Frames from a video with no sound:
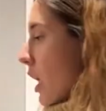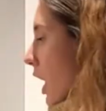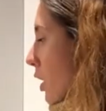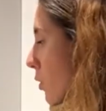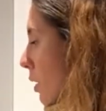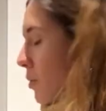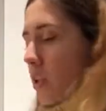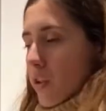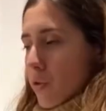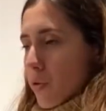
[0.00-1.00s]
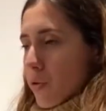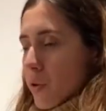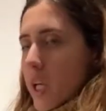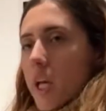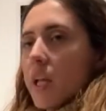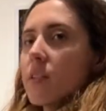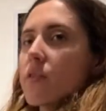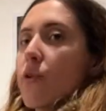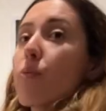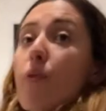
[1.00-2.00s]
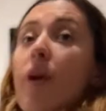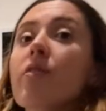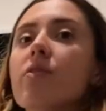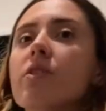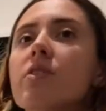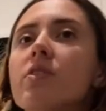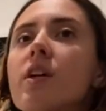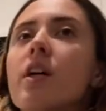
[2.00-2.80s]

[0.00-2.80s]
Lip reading: And what I'm gonna do is, for breakfast,